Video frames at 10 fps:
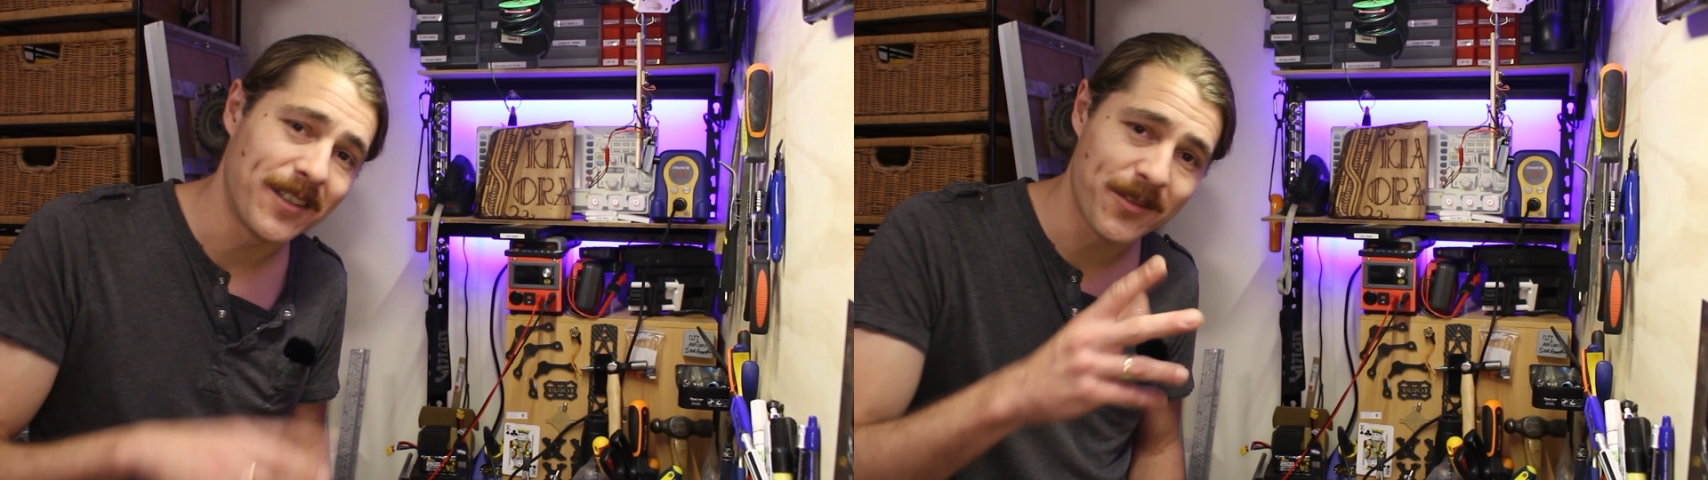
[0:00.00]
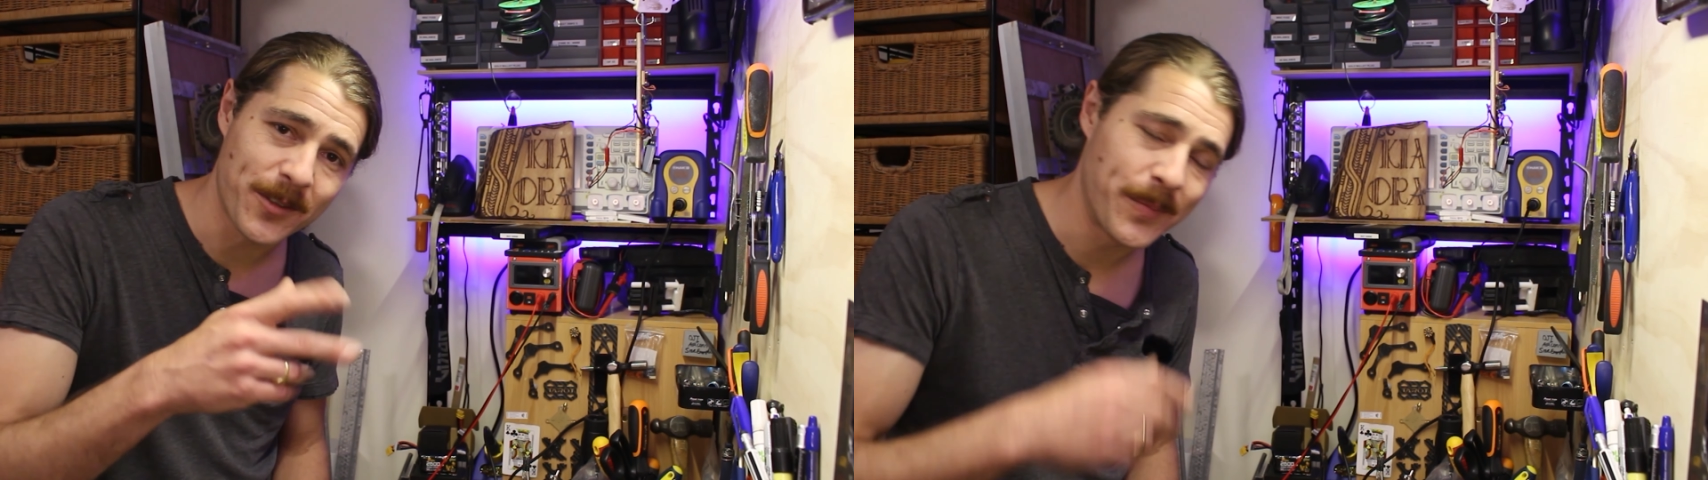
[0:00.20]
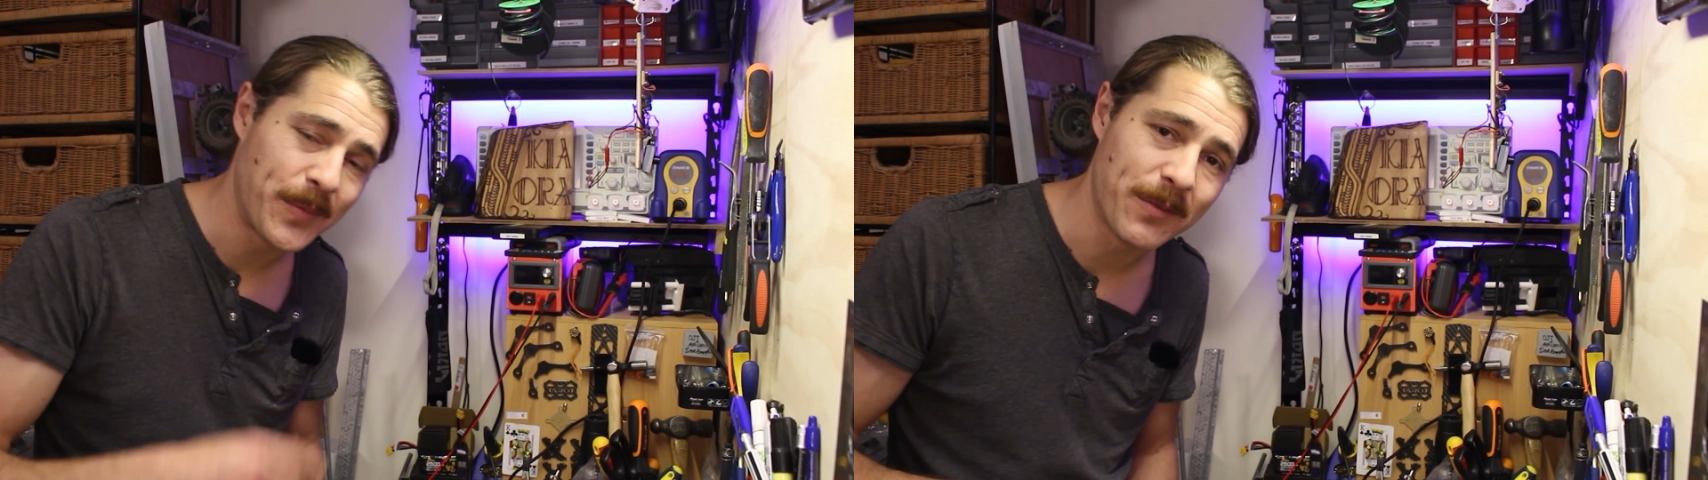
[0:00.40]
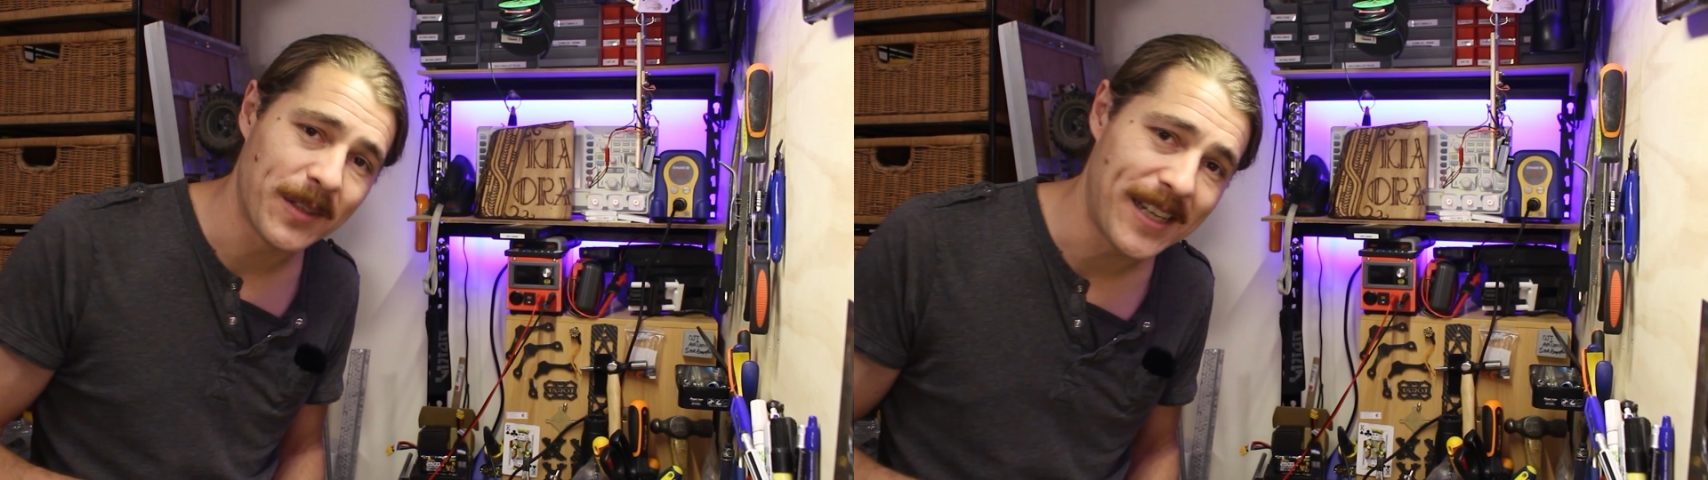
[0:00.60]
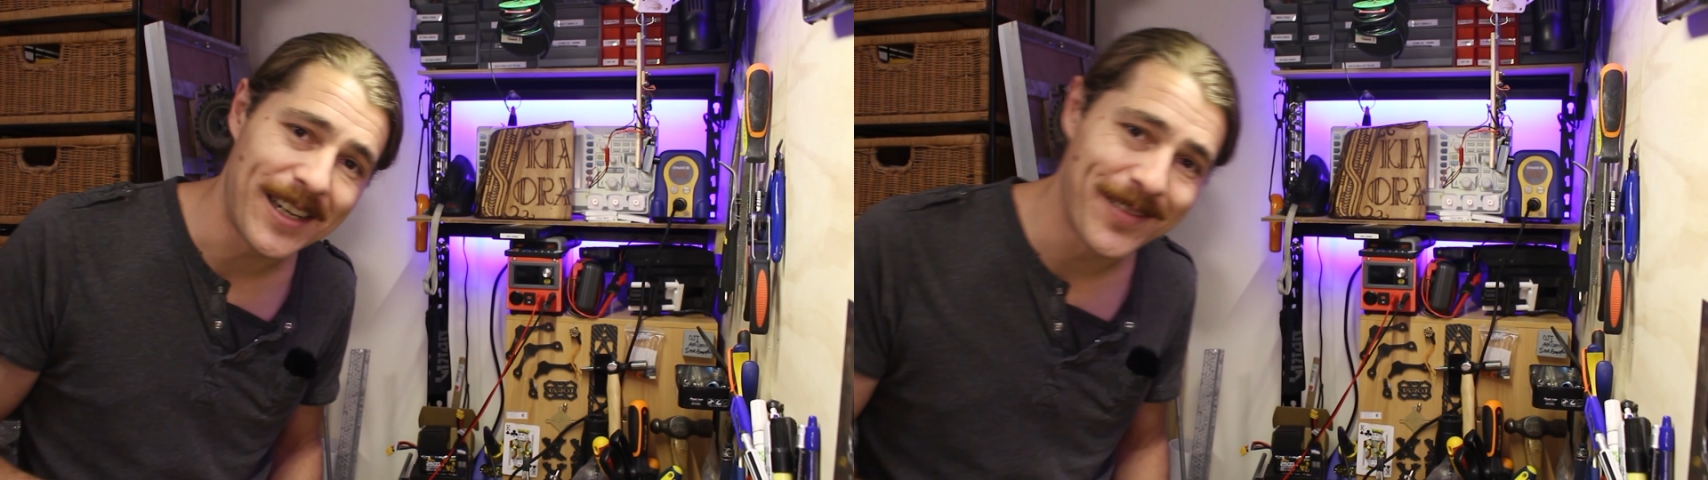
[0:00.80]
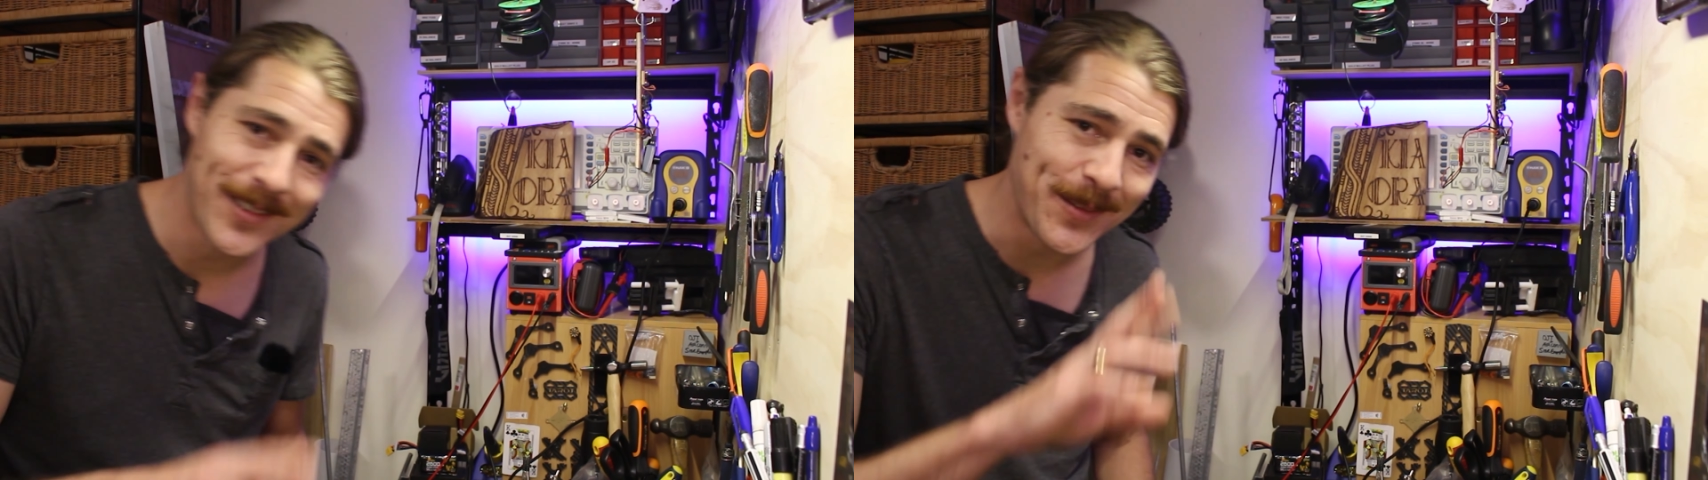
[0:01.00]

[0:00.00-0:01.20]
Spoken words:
just for a bit of a laugh,